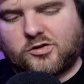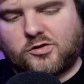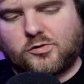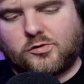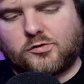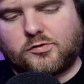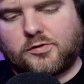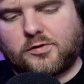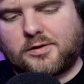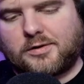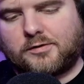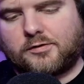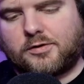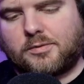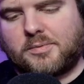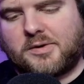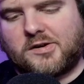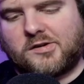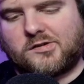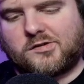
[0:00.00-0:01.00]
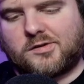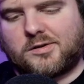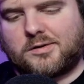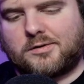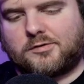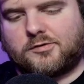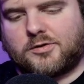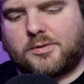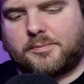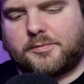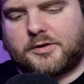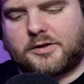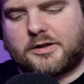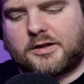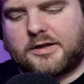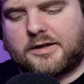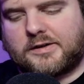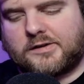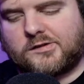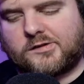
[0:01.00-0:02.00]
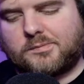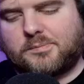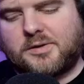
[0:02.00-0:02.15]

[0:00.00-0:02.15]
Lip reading: useful information from the guards.